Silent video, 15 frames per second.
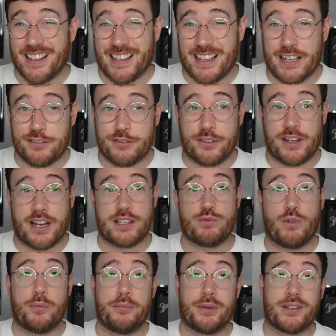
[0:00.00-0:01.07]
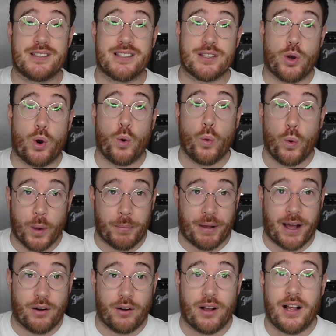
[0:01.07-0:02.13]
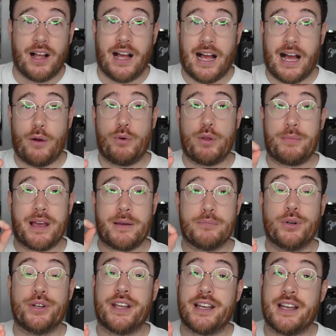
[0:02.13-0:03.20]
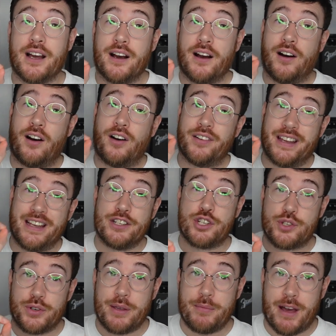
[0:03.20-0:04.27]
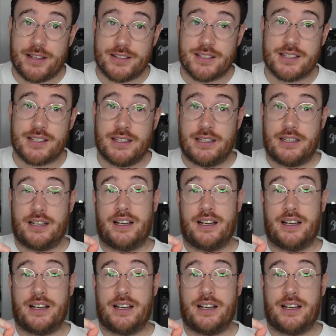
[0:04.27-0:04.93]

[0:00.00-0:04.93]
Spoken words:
gonna get it from the next one, because it's all about how we make money on in-stream ads.